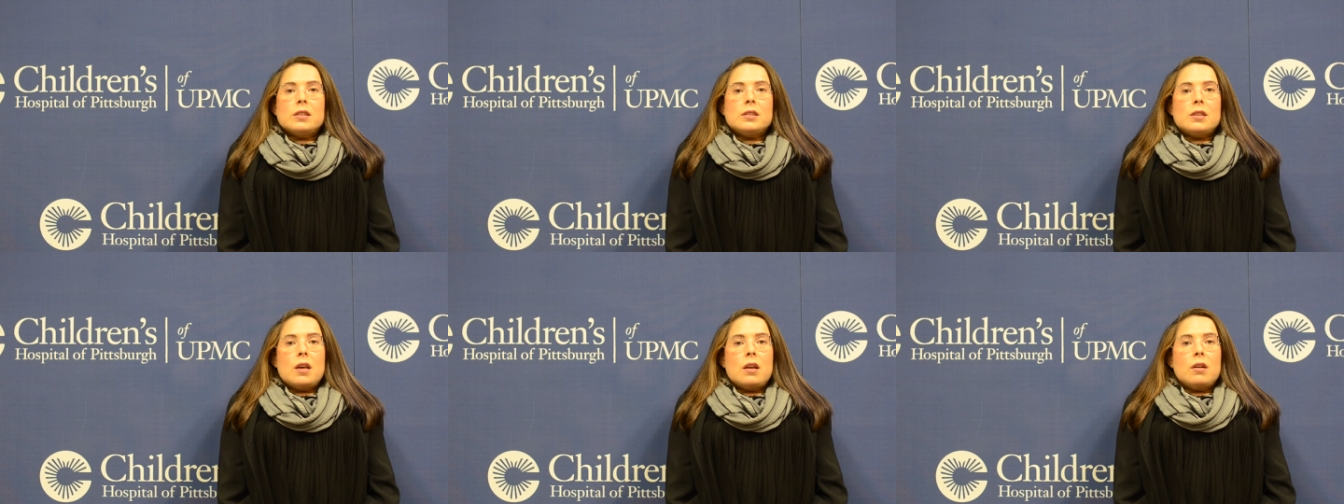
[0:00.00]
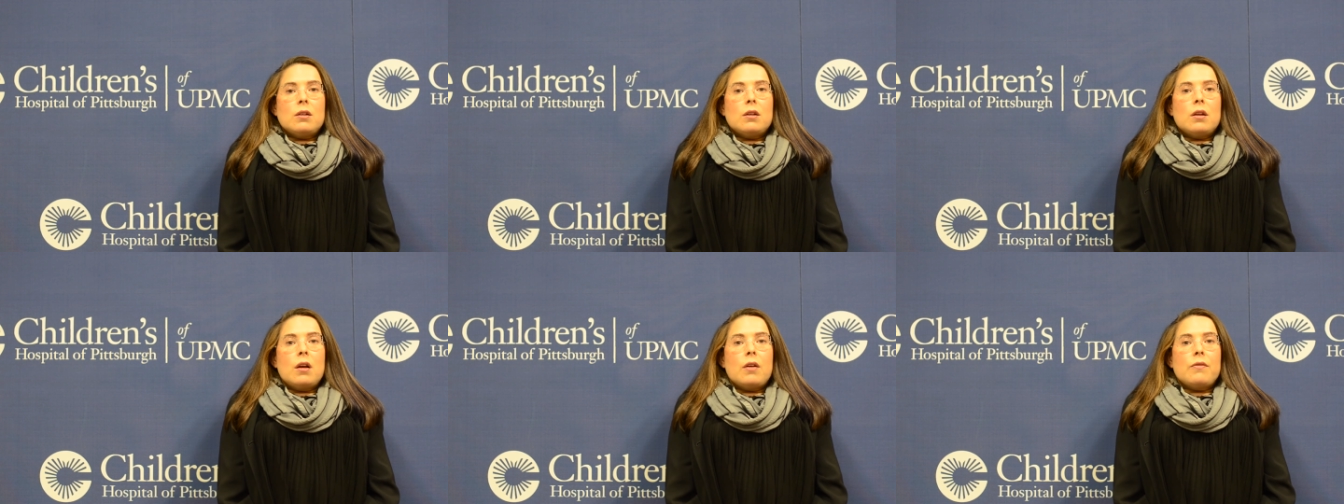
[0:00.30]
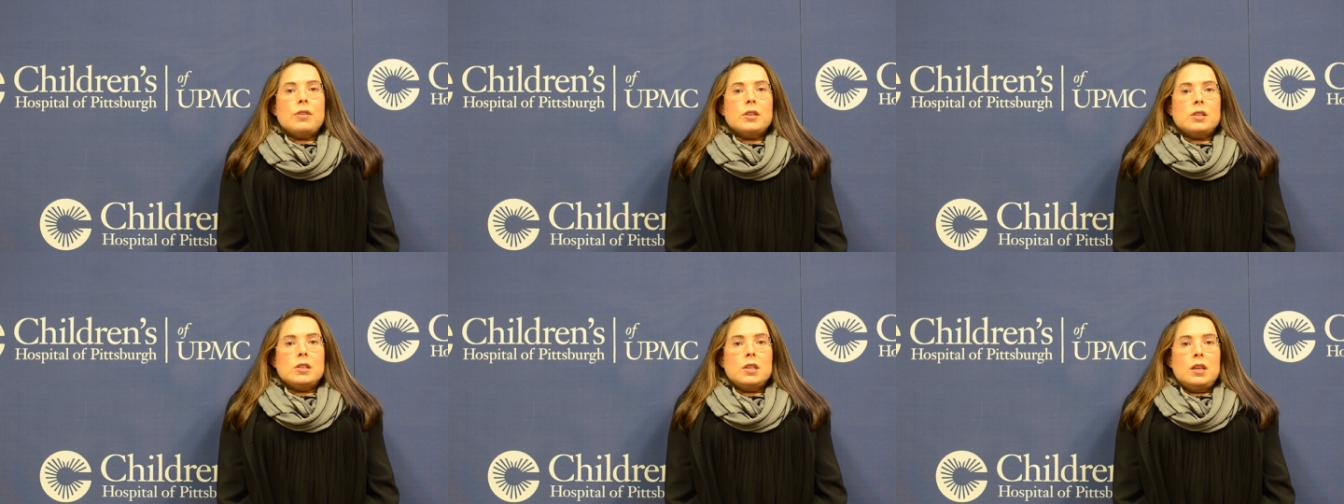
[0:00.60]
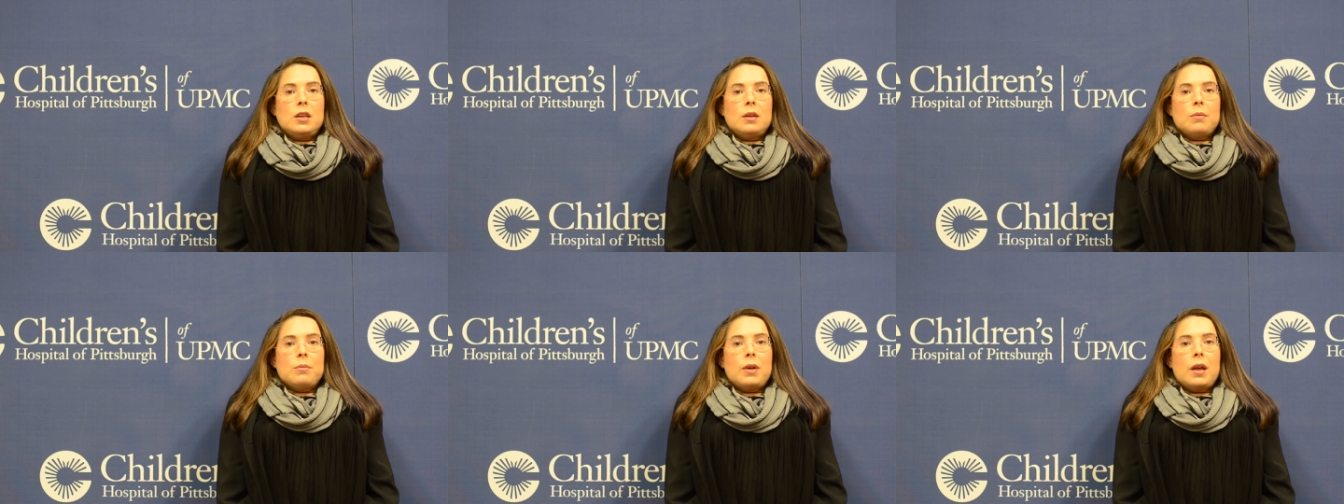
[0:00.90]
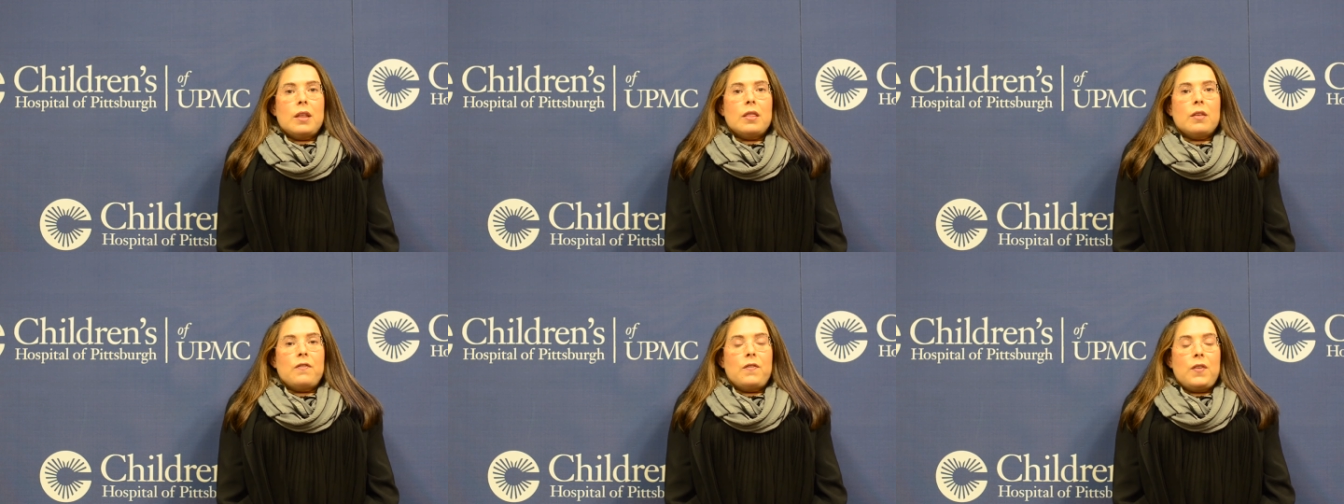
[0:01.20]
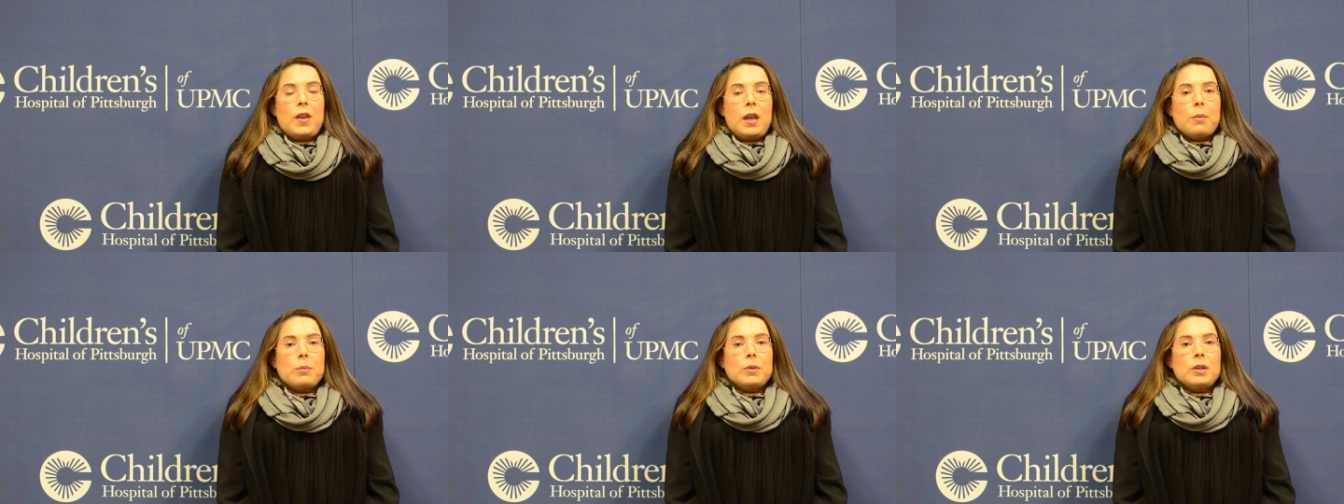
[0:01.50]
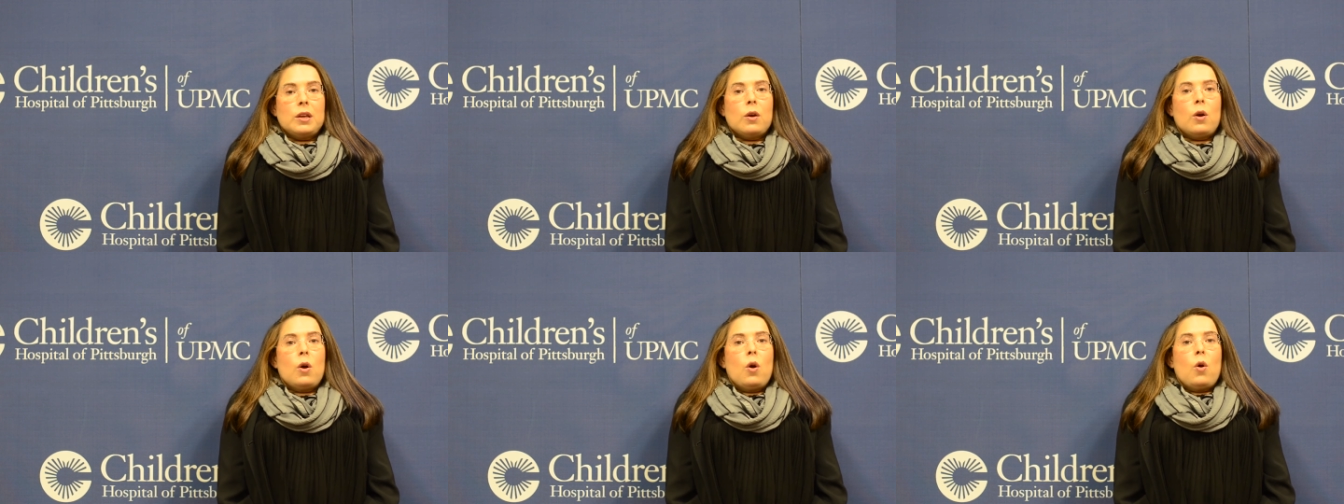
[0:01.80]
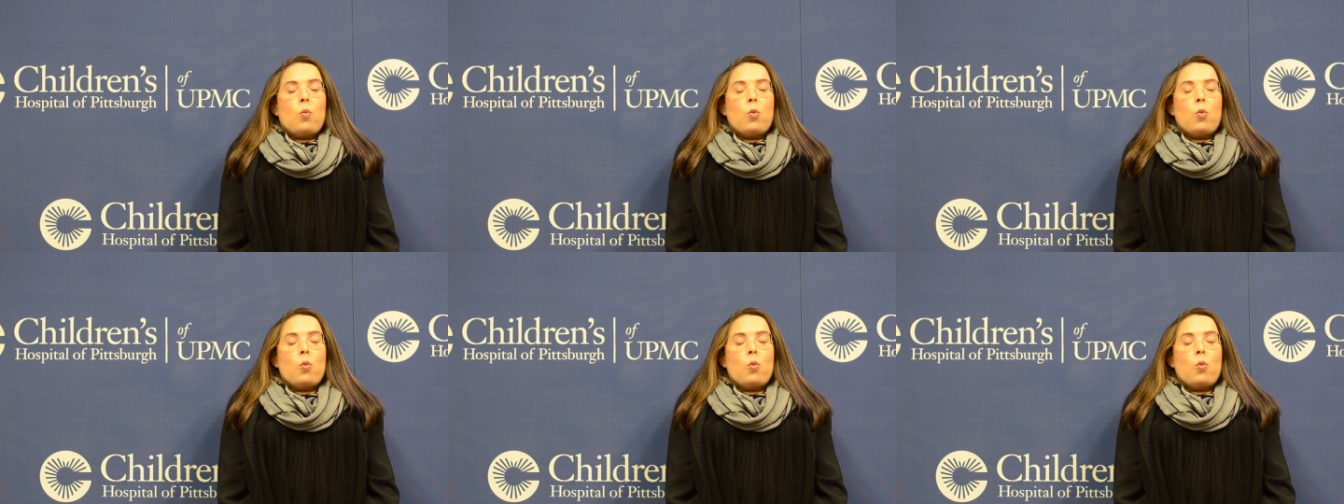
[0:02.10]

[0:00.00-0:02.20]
center of the team and the family